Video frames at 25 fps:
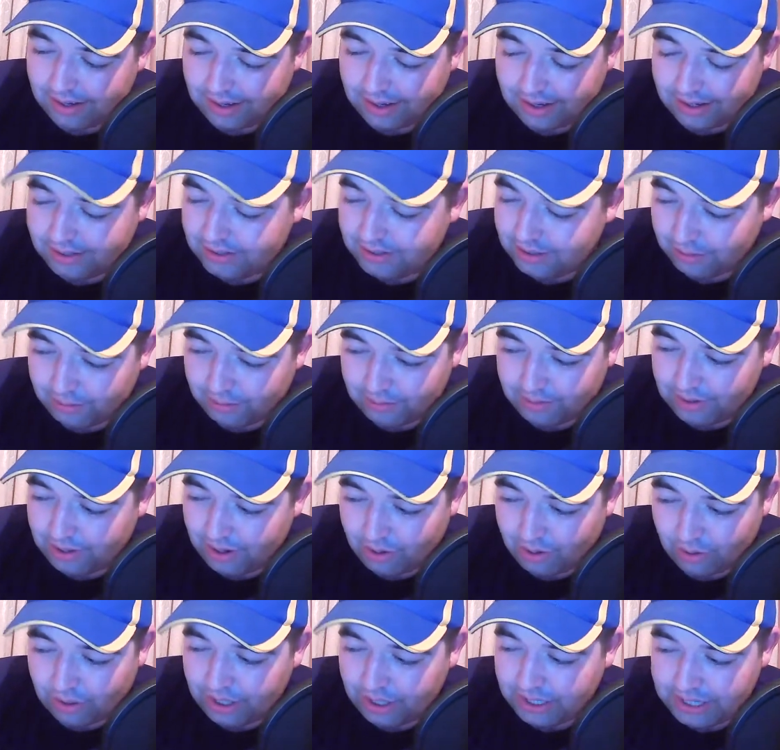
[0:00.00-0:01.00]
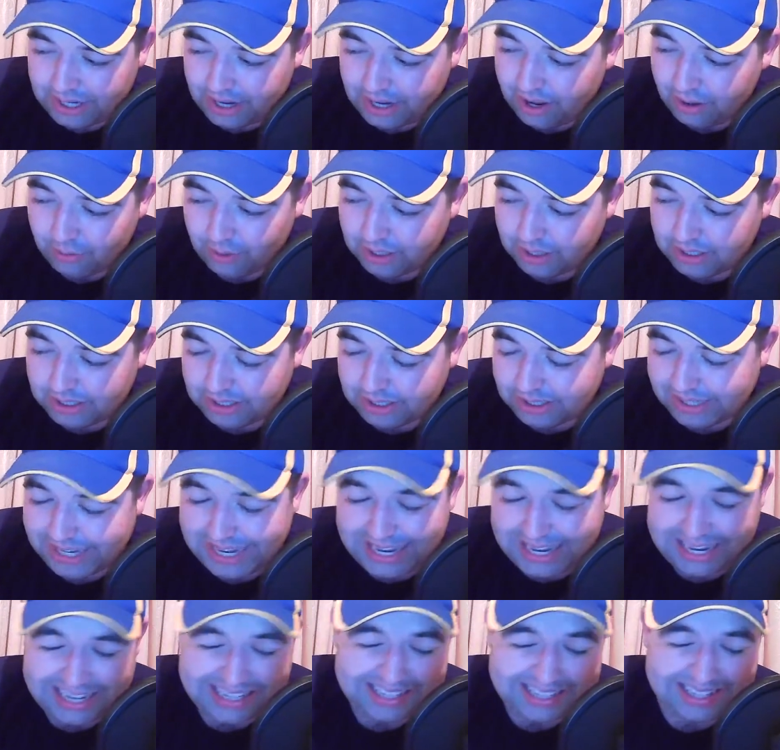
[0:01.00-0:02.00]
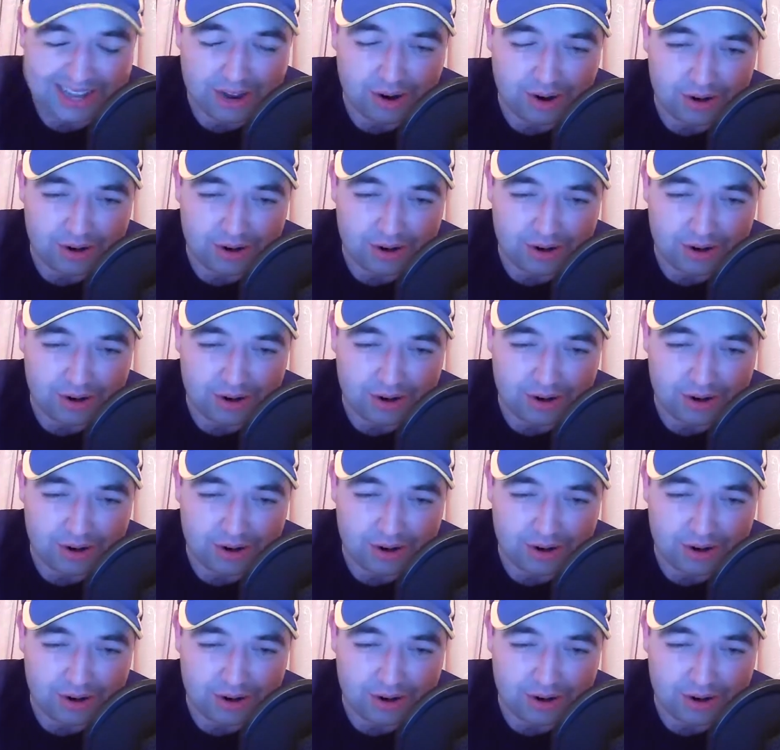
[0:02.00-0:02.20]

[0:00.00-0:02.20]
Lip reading: The only thing I want to see is the